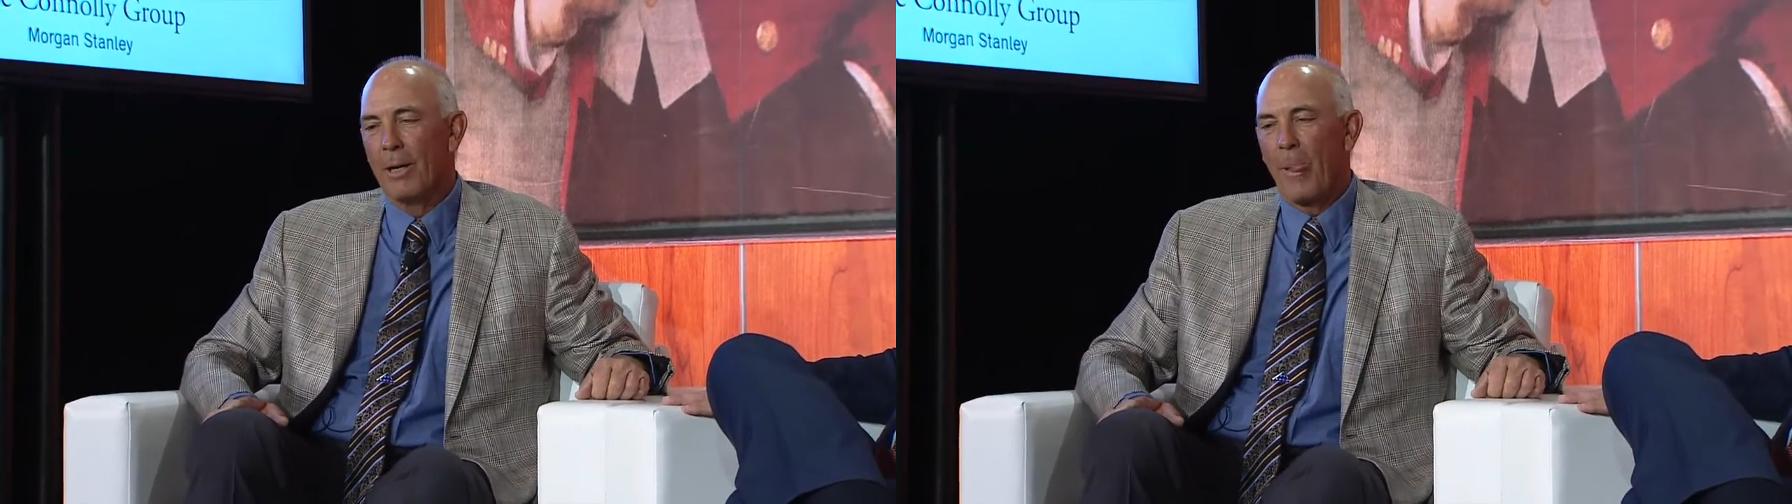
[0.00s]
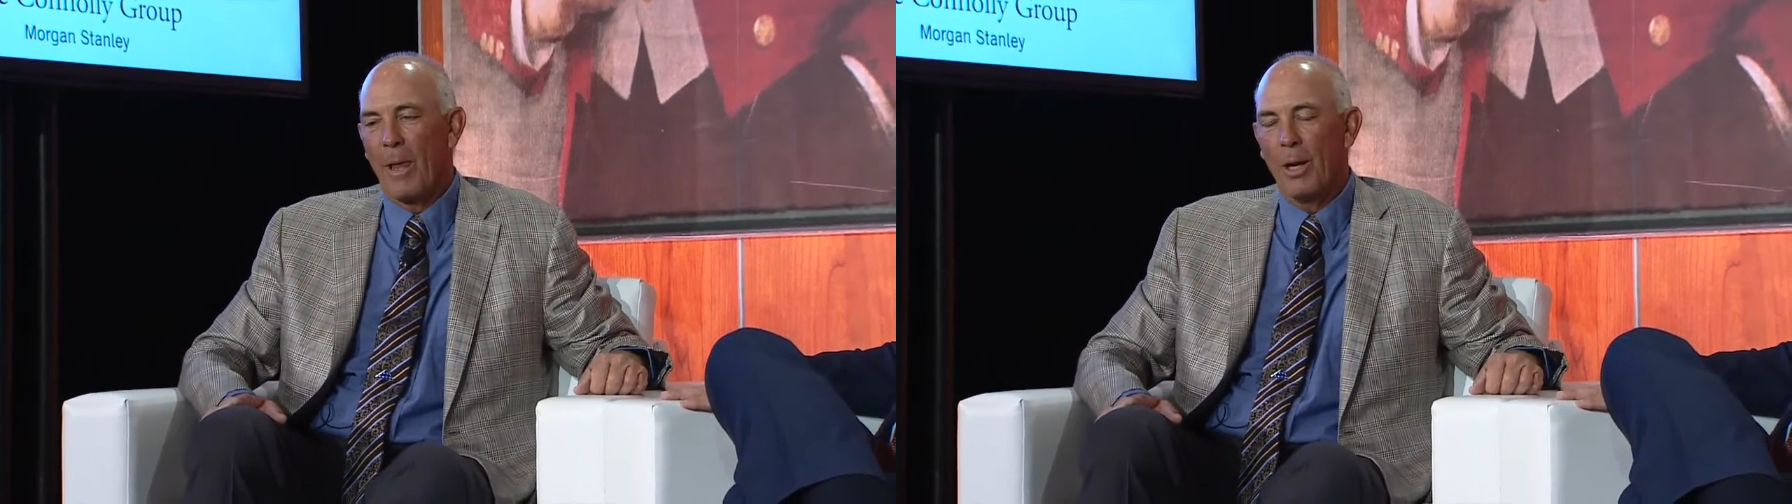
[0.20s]

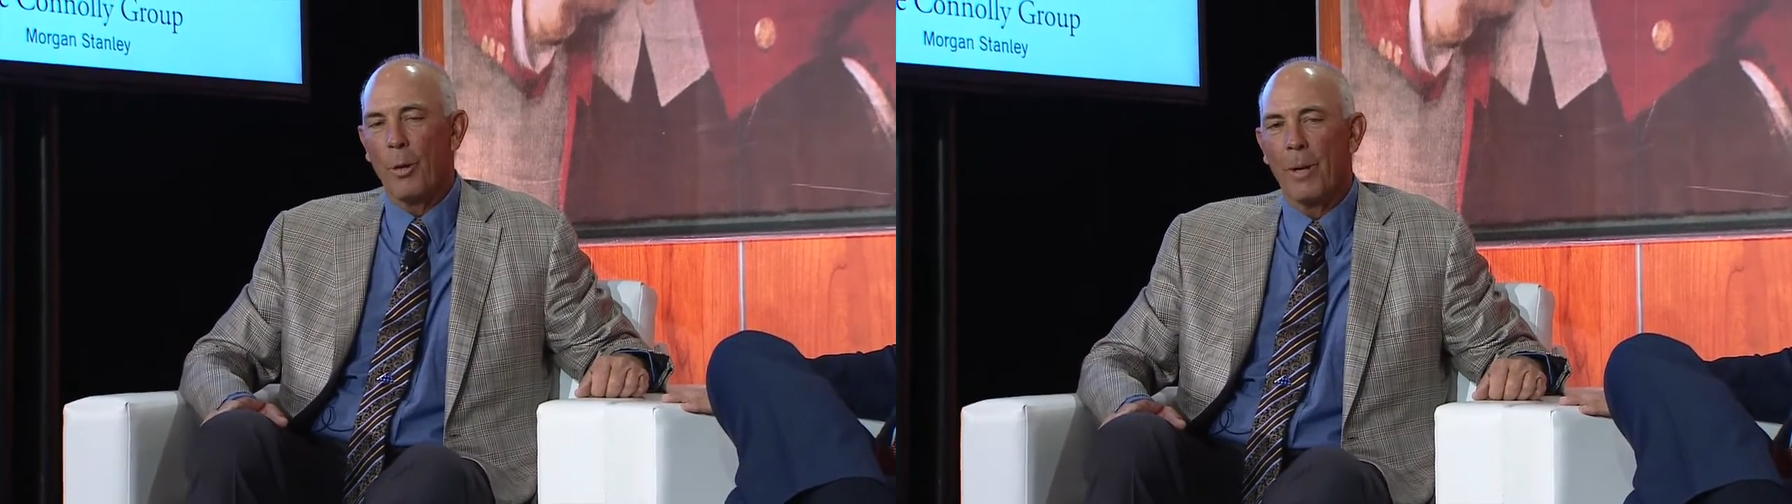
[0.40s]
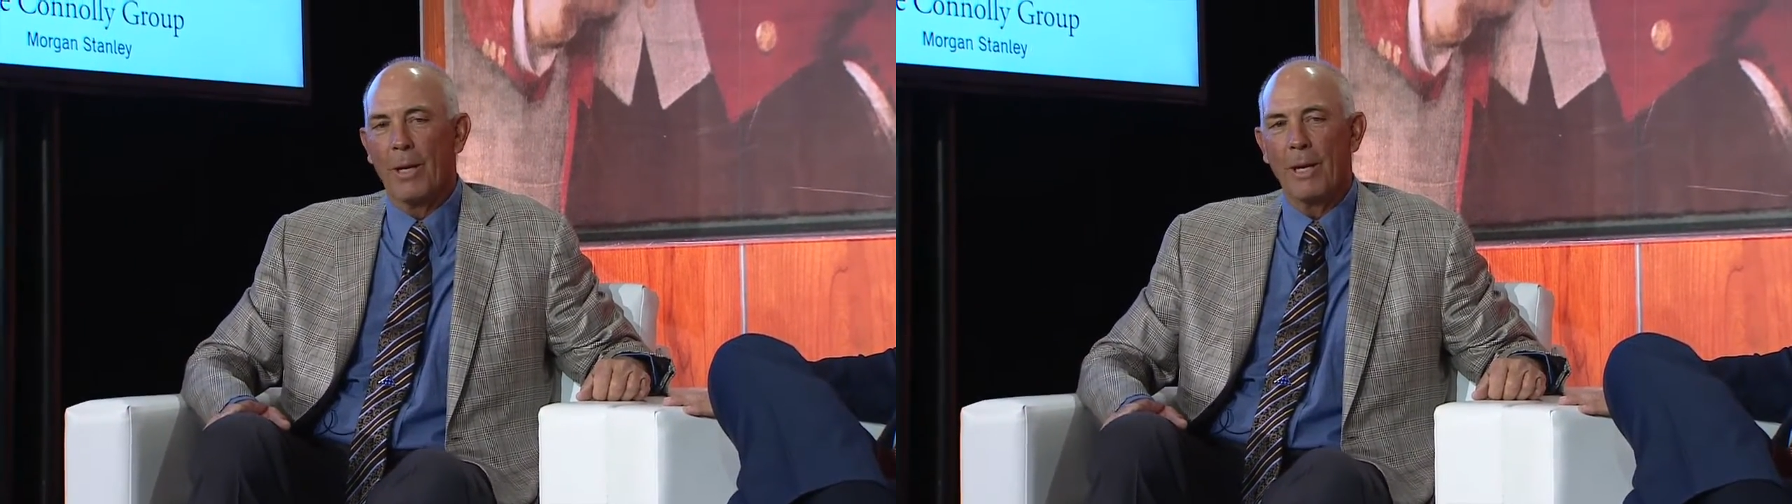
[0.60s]
you know,
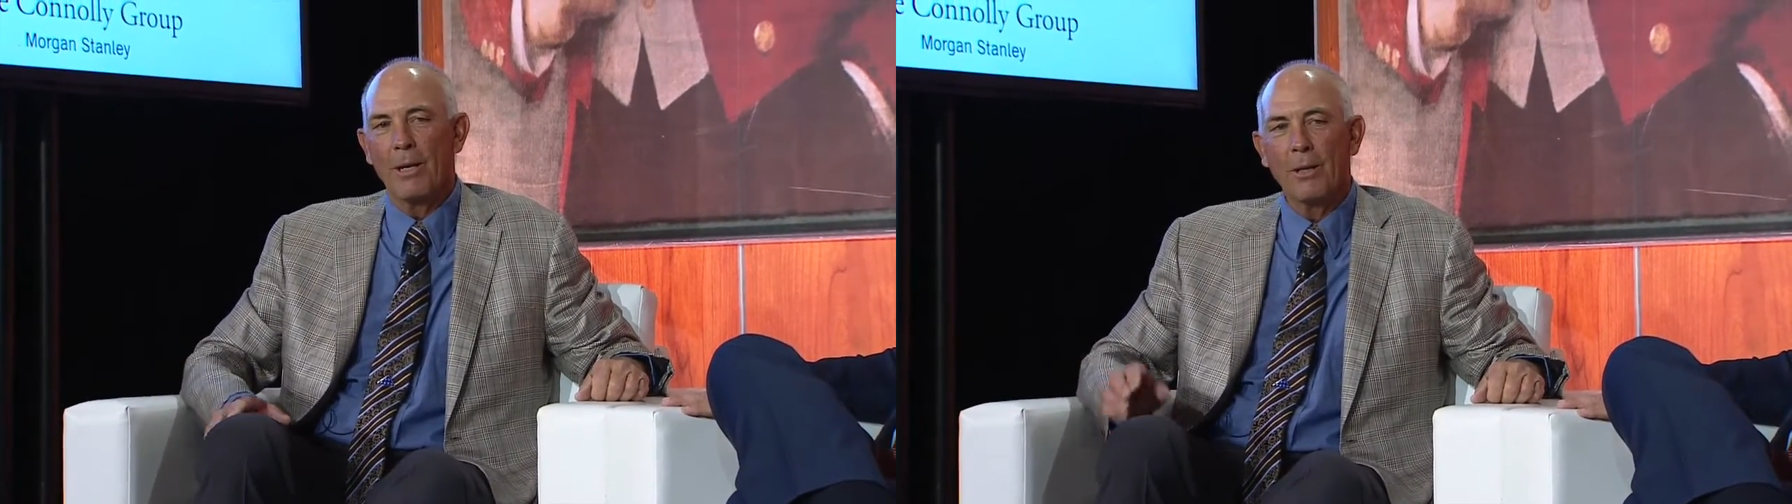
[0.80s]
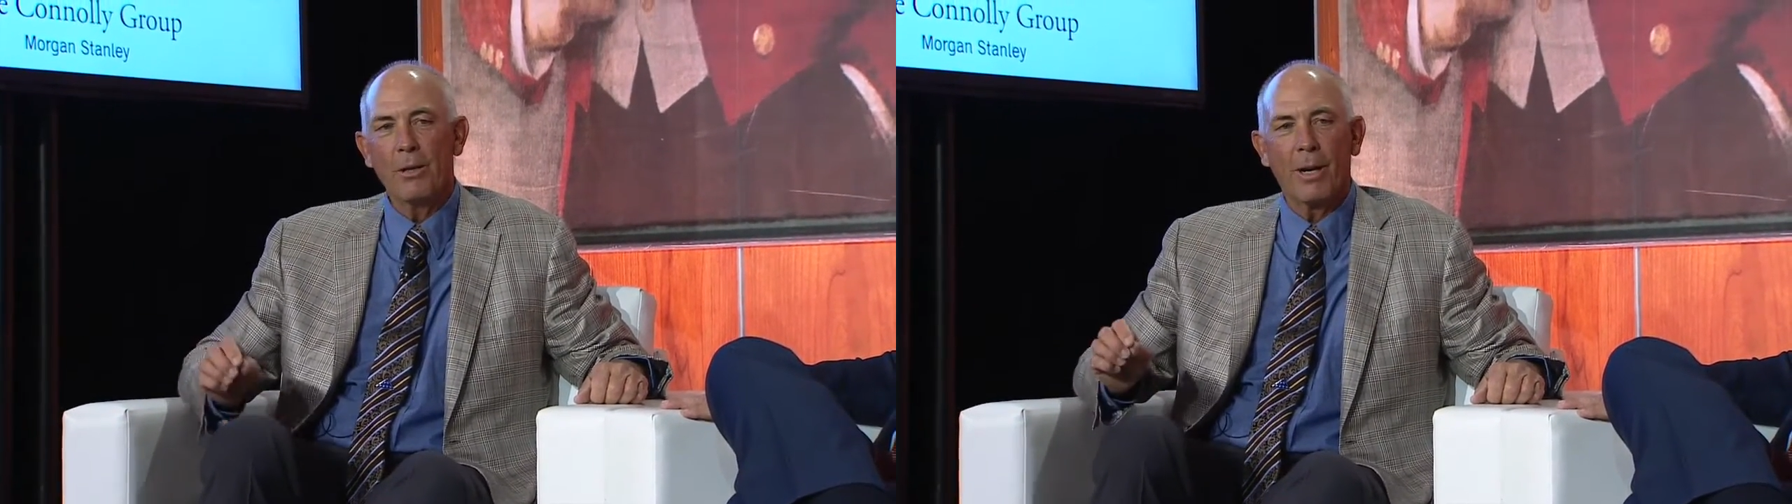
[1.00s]
but he
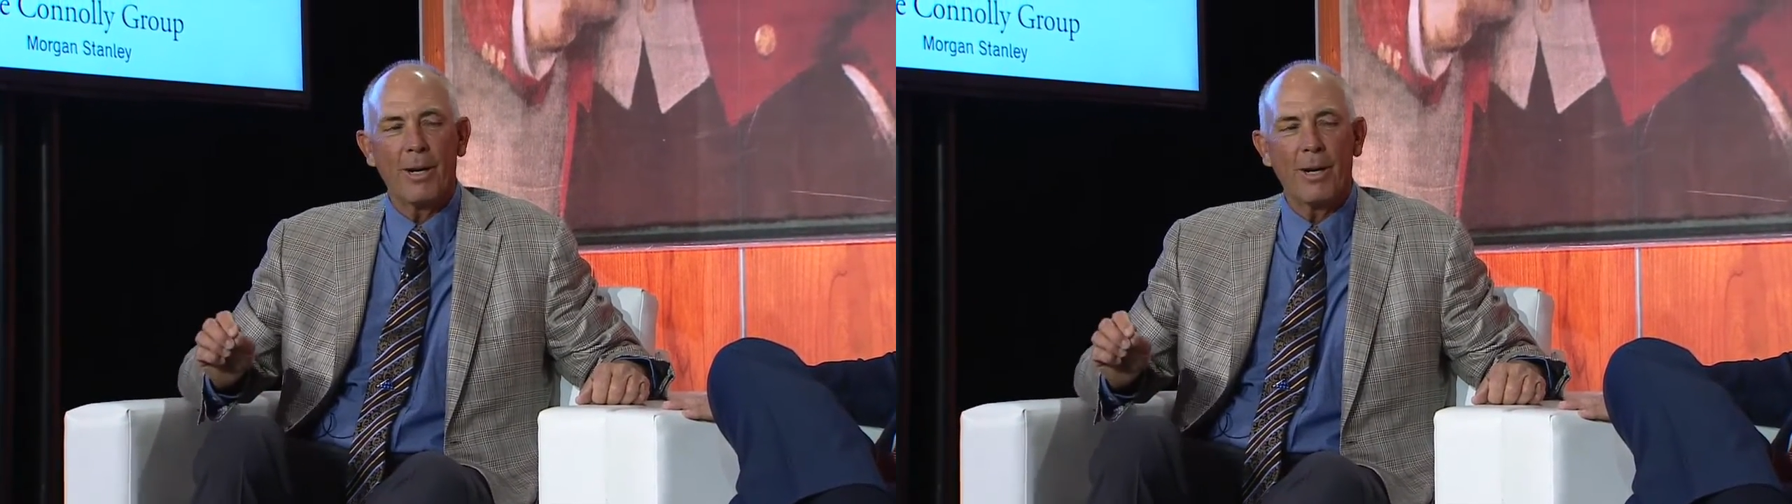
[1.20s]
knew how to